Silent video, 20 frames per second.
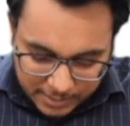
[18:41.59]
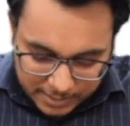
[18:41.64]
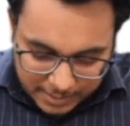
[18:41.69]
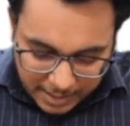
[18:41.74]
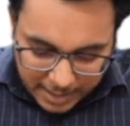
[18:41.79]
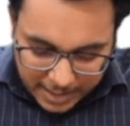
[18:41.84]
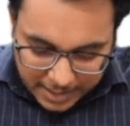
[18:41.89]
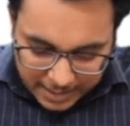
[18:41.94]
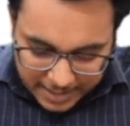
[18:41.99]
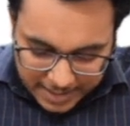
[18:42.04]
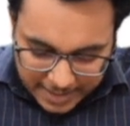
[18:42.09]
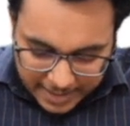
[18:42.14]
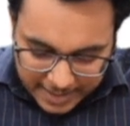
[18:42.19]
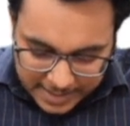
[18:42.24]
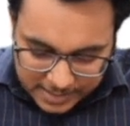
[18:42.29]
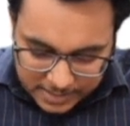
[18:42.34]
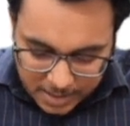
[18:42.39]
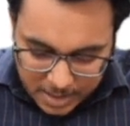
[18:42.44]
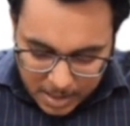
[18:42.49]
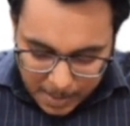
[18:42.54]
Thirdly guys,
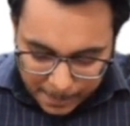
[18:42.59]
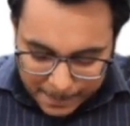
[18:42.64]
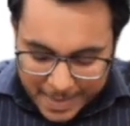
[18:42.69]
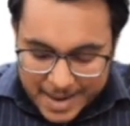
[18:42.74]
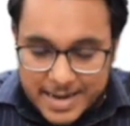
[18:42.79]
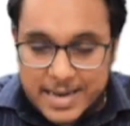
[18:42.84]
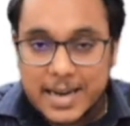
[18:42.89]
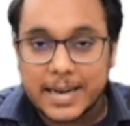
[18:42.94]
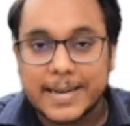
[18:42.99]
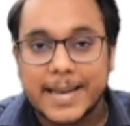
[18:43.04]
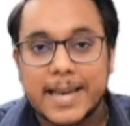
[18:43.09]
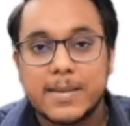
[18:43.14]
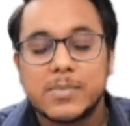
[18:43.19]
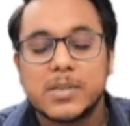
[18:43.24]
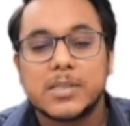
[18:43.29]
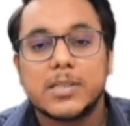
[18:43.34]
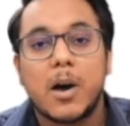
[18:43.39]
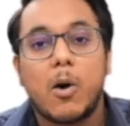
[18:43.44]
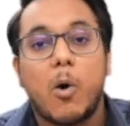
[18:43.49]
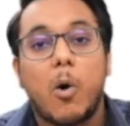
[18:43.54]
many a times
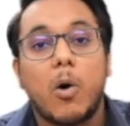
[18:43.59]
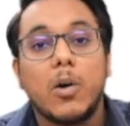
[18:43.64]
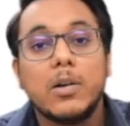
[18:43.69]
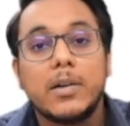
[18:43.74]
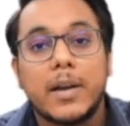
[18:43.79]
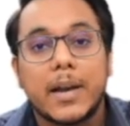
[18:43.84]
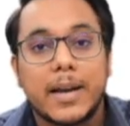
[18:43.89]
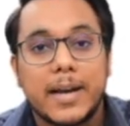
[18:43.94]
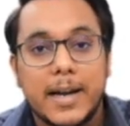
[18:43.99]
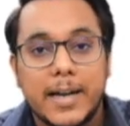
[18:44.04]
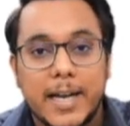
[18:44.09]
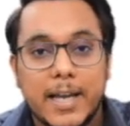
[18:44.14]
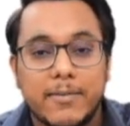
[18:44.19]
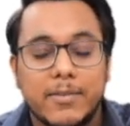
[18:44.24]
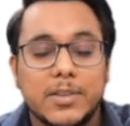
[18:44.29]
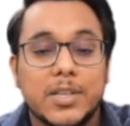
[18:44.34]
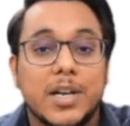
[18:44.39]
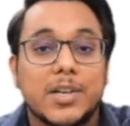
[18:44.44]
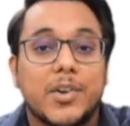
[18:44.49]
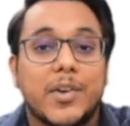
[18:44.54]
the alternative,
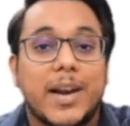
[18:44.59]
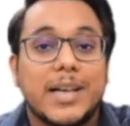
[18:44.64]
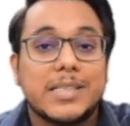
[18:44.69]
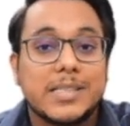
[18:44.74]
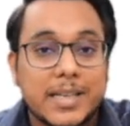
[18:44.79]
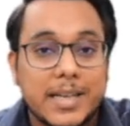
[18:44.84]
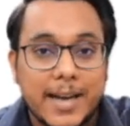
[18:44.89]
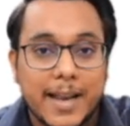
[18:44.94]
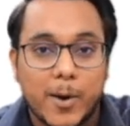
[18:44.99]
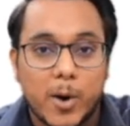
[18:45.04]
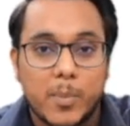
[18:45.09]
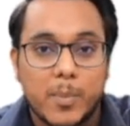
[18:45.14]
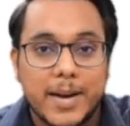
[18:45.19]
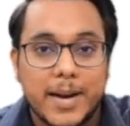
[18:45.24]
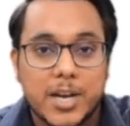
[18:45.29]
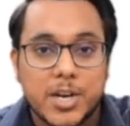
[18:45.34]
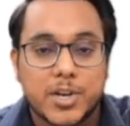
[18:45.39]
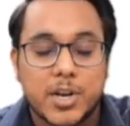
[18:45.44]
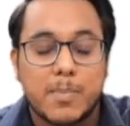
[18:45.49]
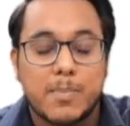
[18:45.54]
the transit
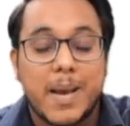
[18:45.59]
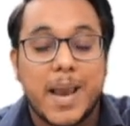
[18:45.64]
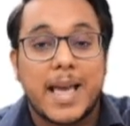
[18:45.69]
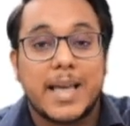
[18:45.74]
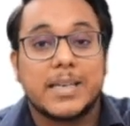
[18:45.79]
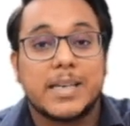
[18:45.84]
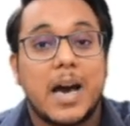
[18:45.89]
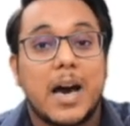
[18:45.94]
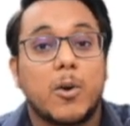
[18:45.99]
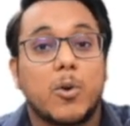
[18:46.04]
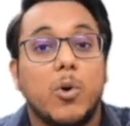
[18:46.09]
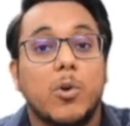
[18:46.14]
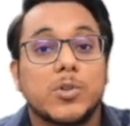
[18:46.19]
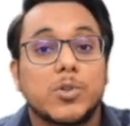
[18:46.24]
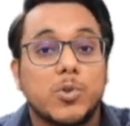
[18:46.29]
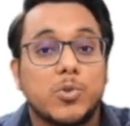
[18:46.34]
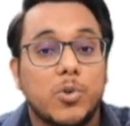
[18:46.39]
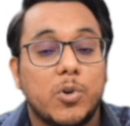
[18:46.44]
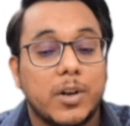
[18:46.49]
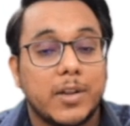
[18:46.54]
accommodation plan are
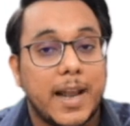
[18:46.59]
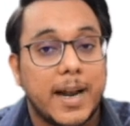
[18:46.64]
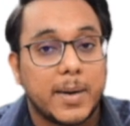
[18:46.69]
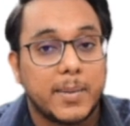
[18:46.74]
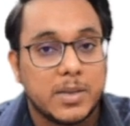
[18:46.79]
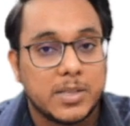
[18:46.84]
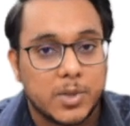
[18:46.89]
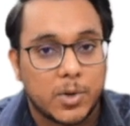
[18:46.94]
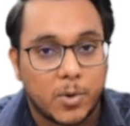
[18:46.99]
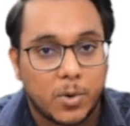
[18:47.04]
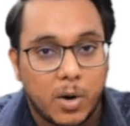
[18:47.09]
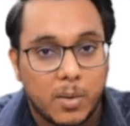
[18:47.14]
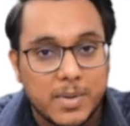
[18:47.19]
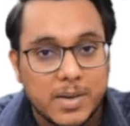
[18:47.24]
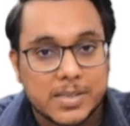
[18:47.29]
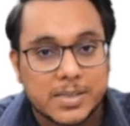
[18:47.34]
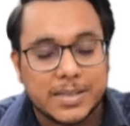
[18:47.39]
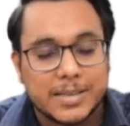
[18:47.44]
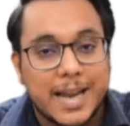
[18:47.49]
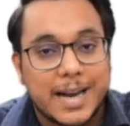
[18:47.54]
also not that much
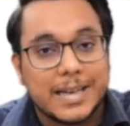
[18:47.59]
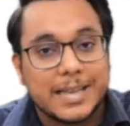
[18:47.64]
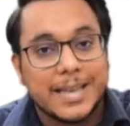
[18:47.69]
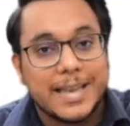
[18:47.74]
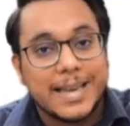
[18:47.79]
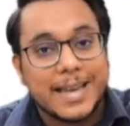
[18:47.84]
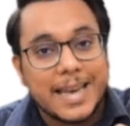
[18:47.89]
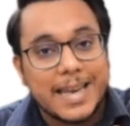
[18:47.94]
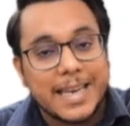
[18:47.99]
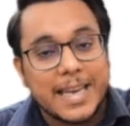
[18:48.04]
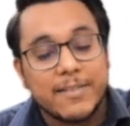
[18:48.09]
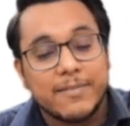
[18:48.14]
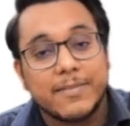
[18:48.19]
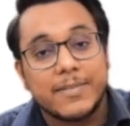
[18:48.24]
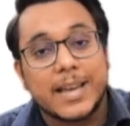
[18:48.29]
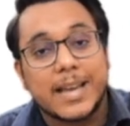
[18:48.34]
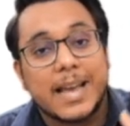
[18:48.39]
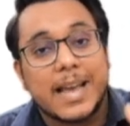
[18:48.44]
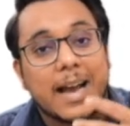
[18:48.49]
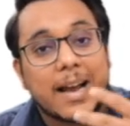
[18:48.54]
robust that they can give
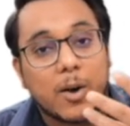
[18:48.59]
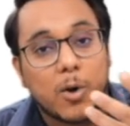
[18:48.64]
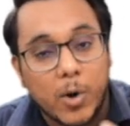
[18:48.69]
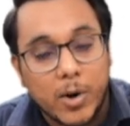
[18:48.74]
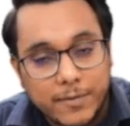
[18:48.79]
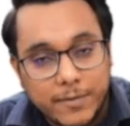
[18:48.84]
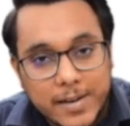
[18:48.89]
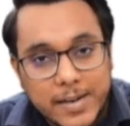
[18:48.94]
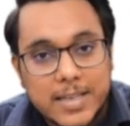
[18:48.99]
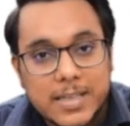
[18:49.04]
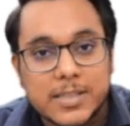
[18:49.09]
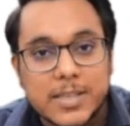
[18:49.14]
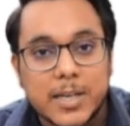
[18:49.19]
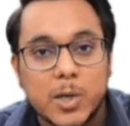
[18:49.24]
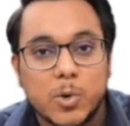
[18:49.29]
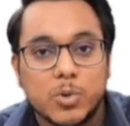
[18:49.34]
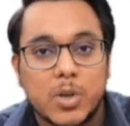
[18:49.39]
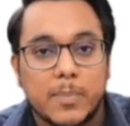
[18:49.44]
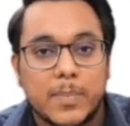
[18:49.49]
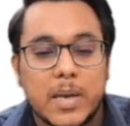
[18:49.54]
a confidence
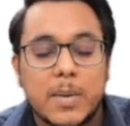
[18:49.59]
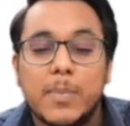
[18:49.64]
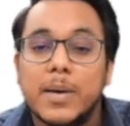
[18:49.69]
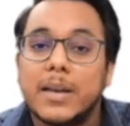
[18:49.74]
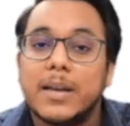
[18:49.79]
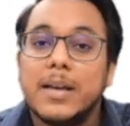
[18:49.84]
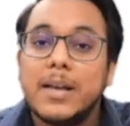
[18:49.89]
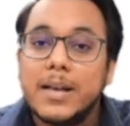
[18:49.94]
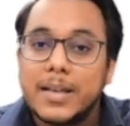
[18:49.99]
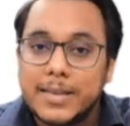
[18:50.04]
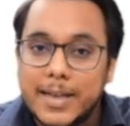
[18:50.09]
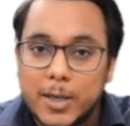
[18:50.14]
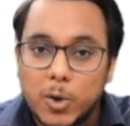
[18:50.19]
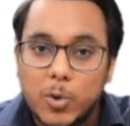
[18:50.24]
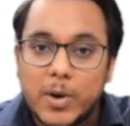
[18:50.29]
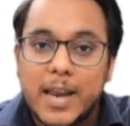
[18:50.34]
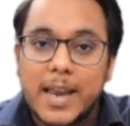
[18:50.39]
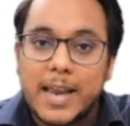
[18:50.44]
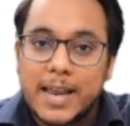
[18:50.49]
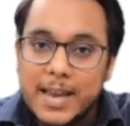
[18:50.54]
into the people that
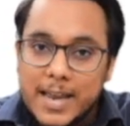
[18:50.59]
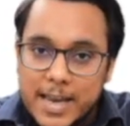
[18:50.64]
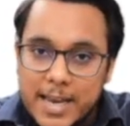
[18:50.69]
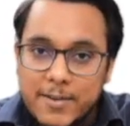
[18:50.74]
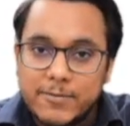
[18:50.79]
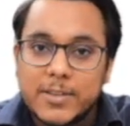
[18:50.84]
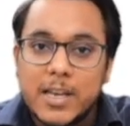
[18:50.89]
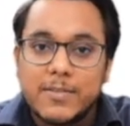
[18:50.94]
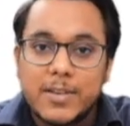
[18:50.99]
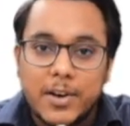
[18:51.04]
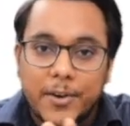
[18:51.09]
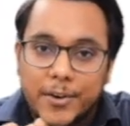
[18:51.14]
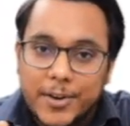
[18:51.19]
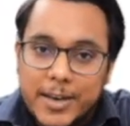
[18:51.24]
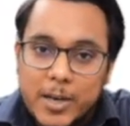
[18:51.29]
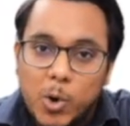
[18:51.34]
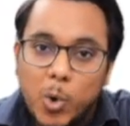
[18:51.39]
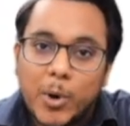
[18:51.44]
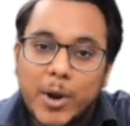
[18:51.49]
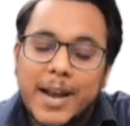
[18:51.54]
okay, if they will
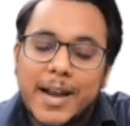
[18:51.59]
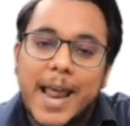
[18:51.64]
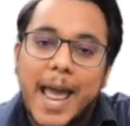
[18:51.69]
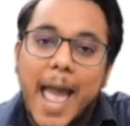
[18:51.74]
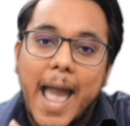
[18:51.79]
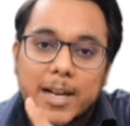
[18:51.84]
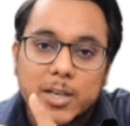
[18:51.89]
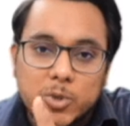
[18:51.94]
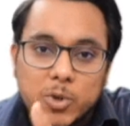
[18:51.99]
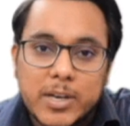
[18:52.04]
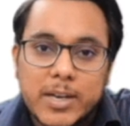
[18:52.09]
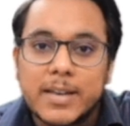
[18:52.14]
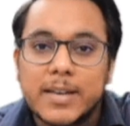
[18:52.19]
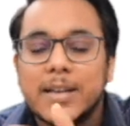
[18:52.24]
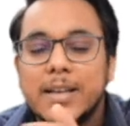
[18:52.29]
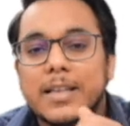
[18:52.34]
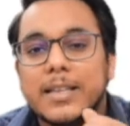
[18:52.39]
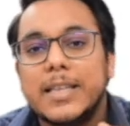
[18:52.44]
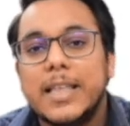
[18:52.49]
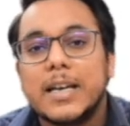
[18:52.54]
relocate, actually
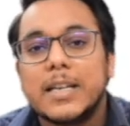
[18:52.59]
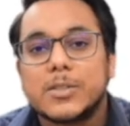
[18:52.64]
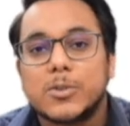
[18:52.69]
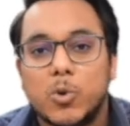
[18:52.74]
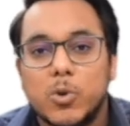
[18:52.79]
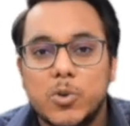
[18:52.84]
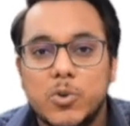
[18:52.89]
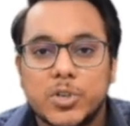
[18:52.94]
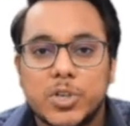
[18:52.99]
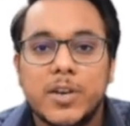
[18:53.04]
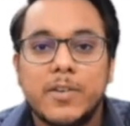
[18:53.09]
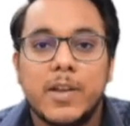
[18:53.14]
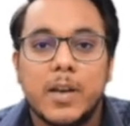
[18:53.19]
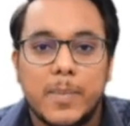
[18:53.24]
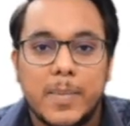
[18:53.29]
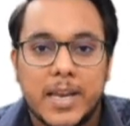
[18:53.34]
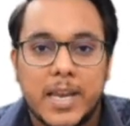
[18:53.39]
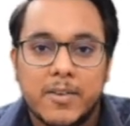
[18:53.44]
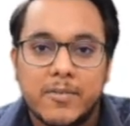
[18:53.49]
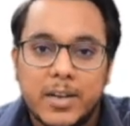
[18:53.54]
their solution will
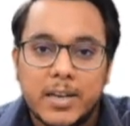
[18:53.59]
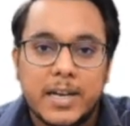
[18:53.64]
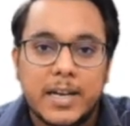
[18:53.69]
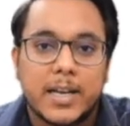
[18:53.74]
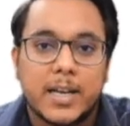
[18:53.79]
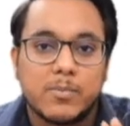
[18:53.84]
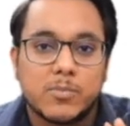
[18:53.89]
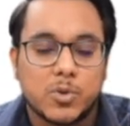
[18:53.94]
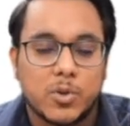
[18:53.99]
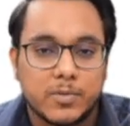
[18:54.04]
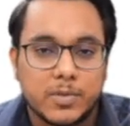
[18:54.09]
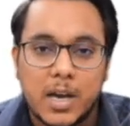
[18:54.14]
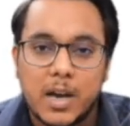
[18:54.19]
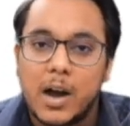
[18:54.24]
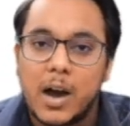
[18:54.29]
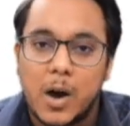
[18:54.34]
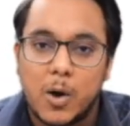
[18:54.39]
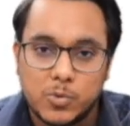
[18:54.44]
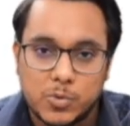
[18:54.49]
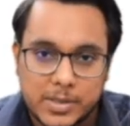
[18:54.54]
be given in terms of the
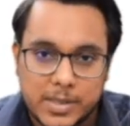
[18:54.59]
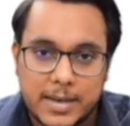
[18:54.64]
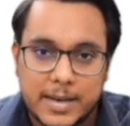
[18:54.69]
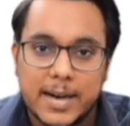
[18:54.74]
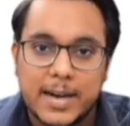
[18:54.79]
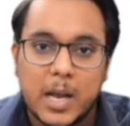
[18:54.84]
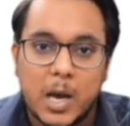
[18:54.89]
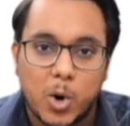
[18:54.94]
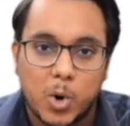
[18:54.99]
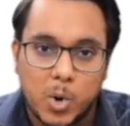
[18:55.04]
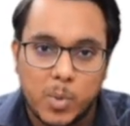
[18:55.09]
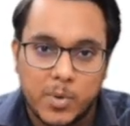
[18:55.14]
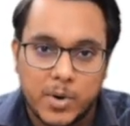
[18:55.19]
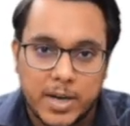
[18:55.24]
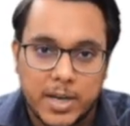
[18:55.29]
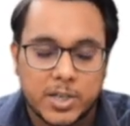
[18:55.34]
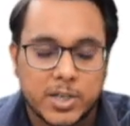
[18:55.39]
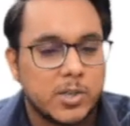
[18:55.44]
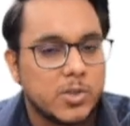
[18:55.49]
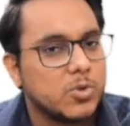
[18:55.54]
housing and
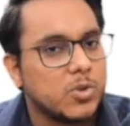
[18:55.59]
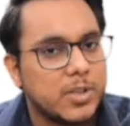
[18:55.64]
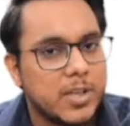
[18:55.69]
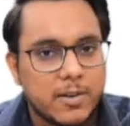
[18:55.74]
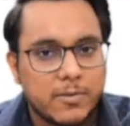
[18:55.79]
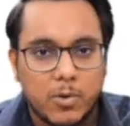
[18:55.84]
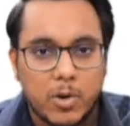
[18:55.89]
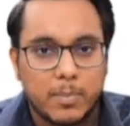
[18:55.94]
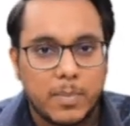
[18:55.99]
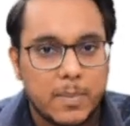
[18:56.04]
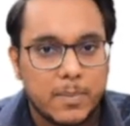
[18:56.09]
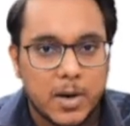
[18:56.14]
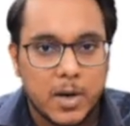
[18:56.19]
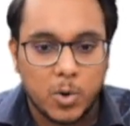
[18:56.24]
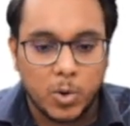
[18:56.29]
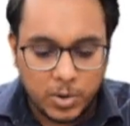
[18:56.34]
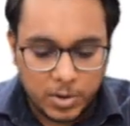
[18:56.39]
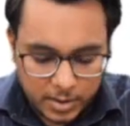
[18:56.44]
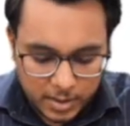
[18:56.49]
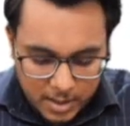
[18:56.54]
accommodation. So therefore people
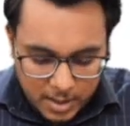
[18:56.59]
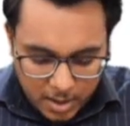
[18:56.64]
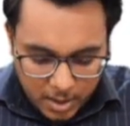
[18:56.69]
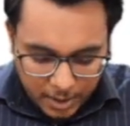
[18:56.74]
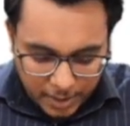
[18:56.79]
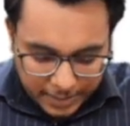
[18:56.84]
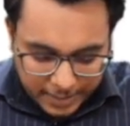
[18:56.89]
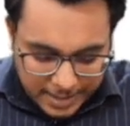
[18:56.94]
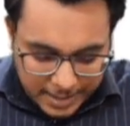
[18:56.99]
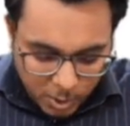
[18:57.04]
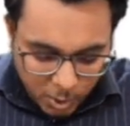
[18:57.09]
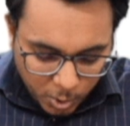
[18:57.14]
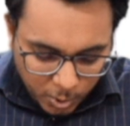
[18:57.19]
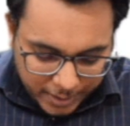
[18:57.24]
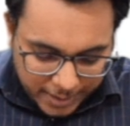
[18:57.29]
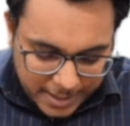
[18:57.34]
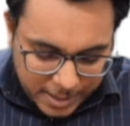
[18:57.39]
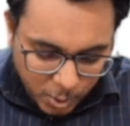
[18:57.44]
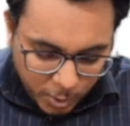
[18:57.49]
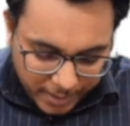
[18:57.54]
don't
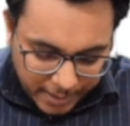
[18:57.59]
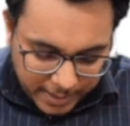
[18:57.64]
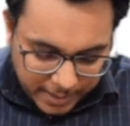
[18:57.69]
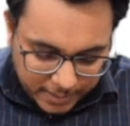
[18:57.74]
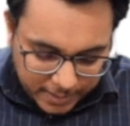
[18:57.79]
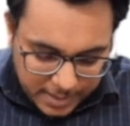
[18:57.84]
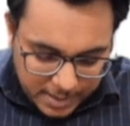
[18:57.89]
relocate.